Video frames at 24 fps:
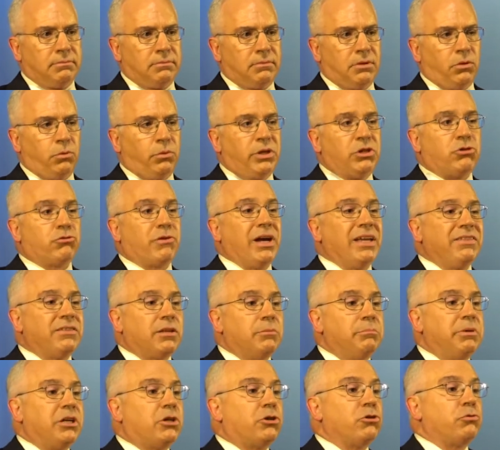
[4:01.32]
We dread them
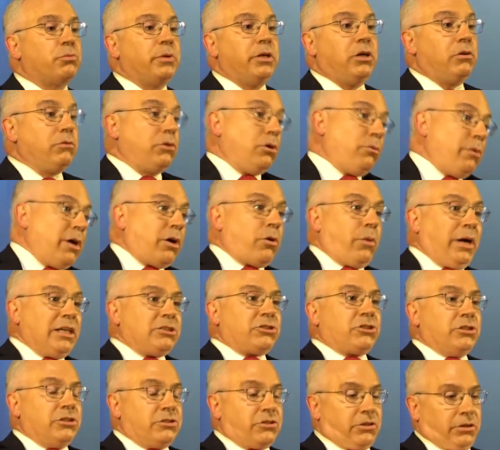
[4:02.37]
because we don't know what
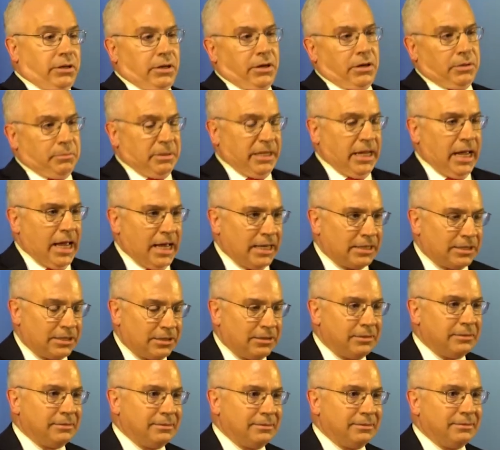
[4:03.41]
questions are going to be asked.
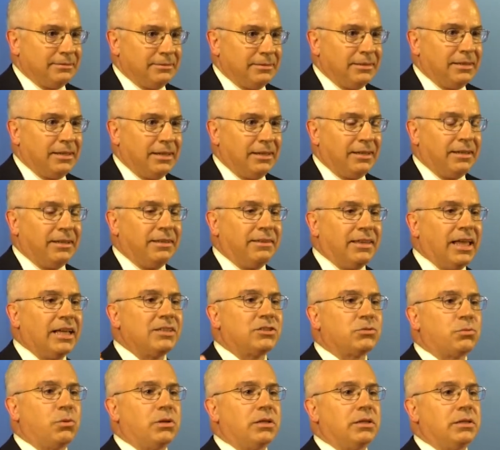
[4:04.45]

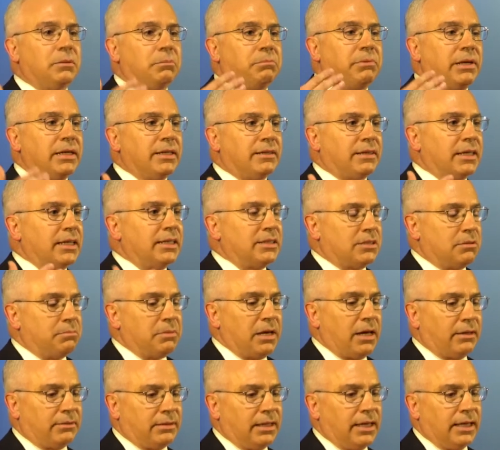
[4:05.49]
That's one of the big things
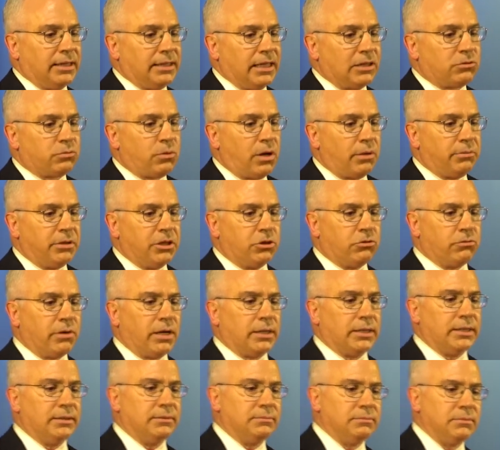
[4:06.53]
about that. That's why we dread it.